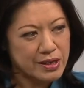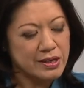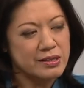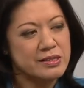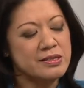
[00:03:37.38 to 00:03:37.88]

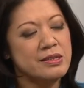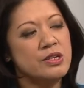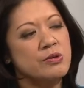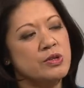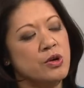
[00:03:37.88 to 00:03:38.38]
And the C
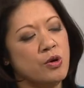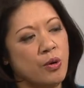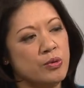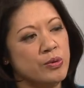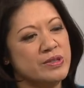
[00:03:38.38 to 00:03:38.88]
E Os can
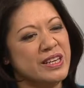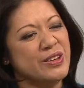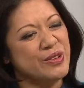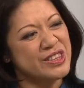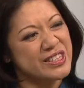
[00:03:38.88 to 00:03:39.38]
go through and say,
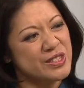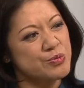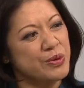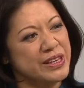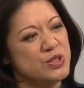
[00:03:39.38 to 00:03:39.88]
you know, this
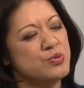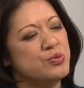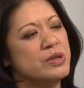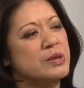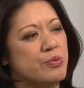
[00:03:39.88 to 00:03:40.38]
is one that's
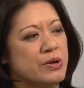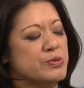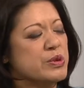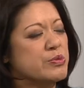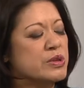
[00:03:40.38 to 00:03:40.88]
really
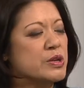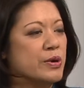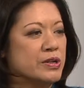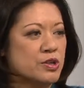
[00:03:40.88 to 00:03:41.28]
pressing. We really want to